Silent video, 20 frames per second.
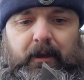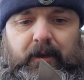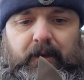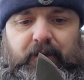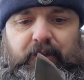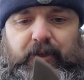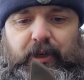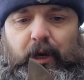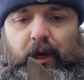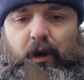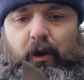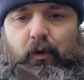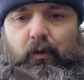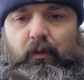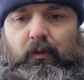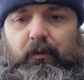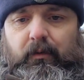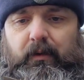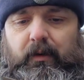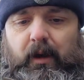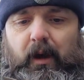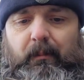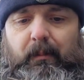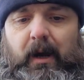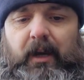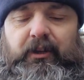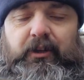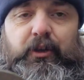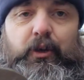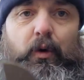So I
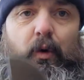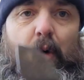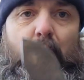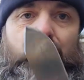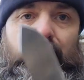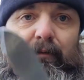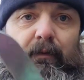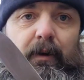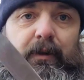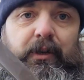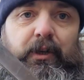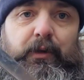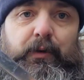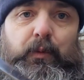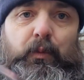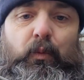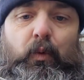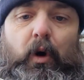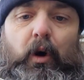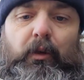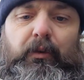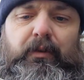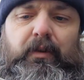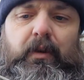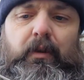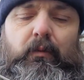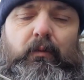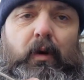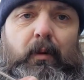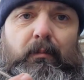might just go over it just one
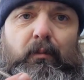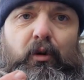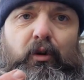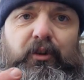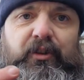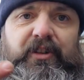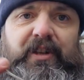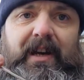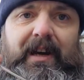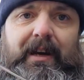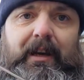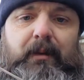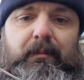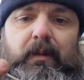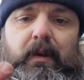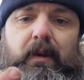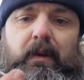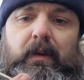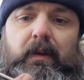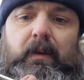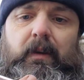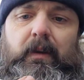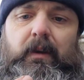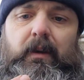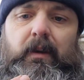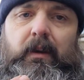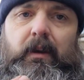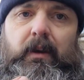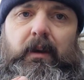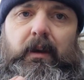more time
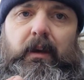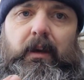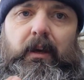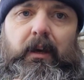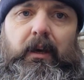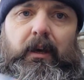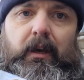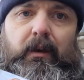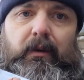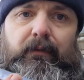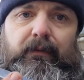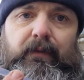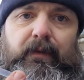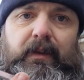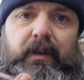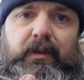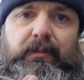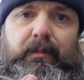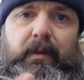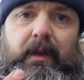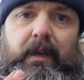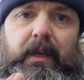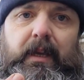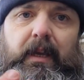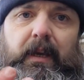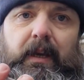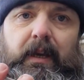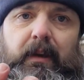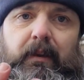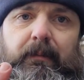for this bit
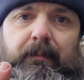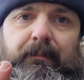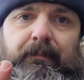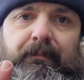here,